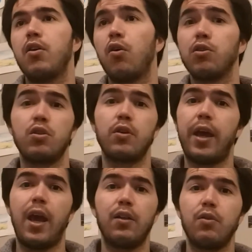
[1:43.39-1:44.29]
Also, you
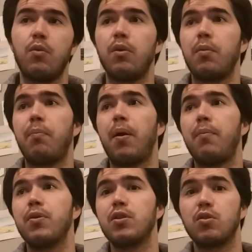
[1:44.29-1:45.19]
can't do it when the
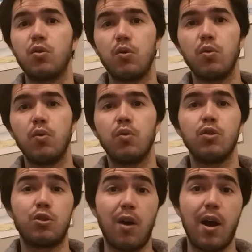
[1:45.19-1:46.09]
paper is too
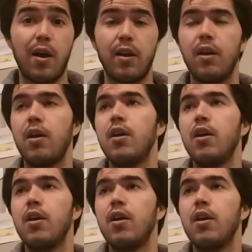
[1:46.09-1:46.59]
dry.